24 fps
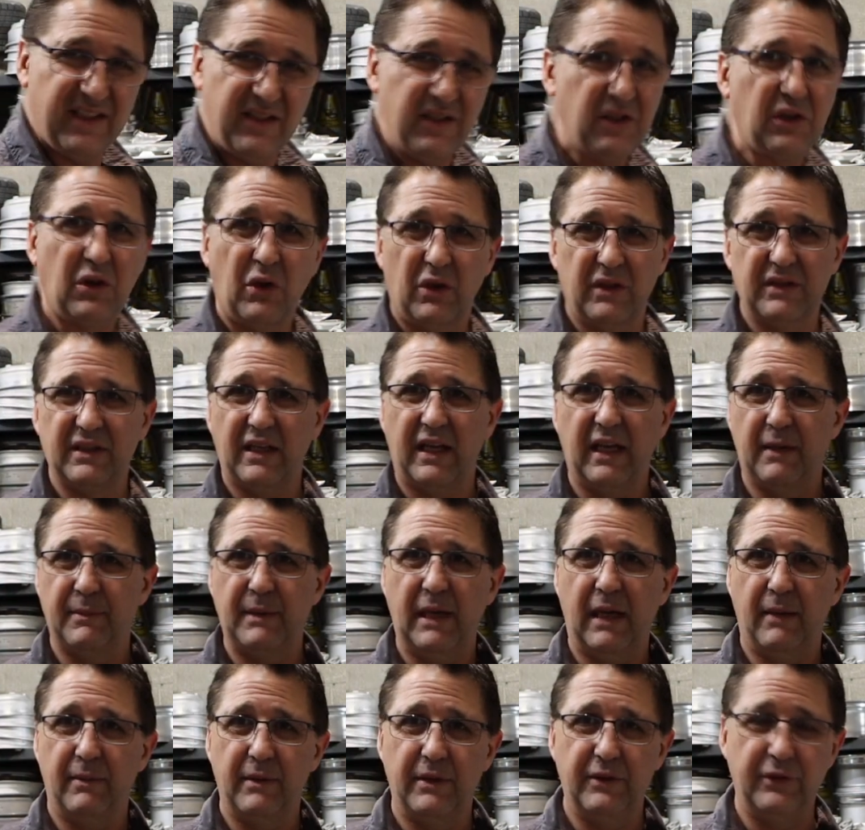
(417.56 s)
You guys are going to
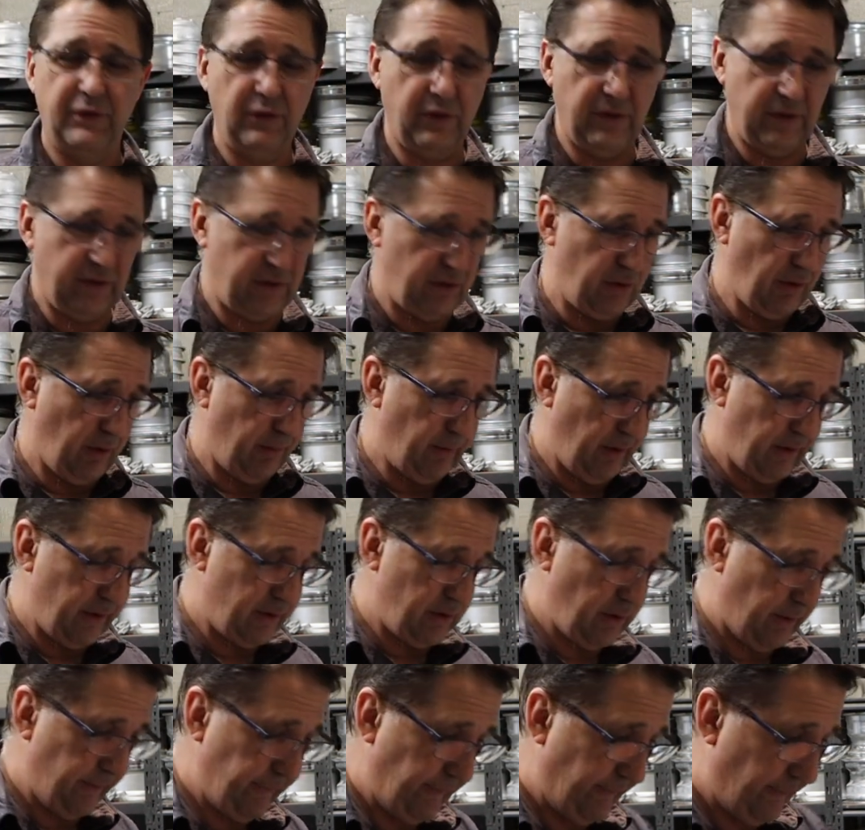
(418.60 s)
be able to do this job by the
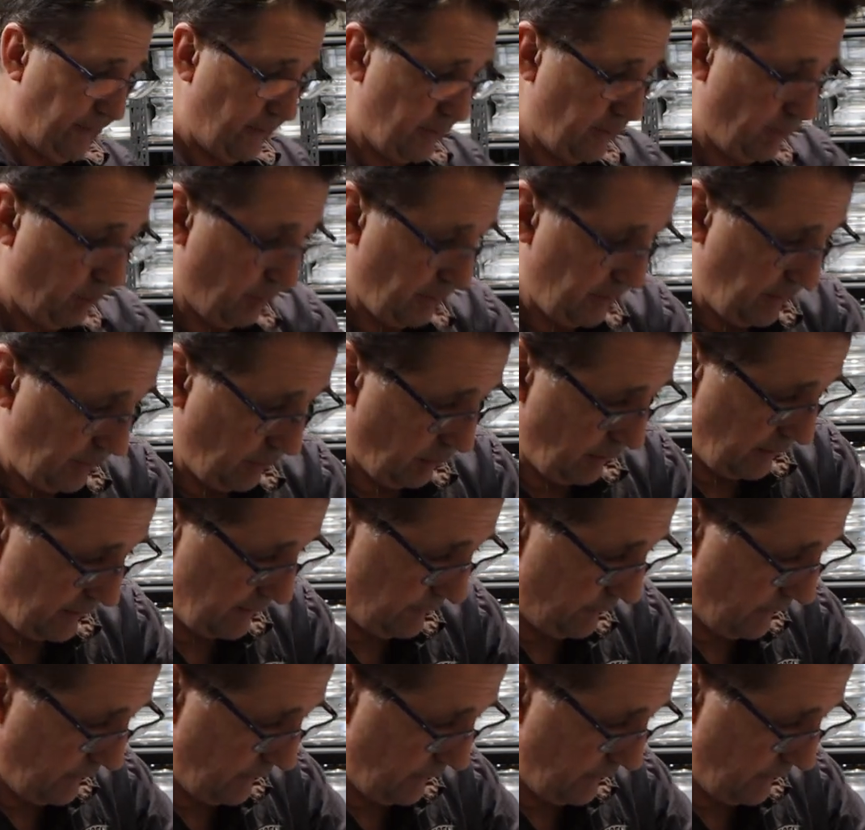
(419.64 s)
time you finish watching all these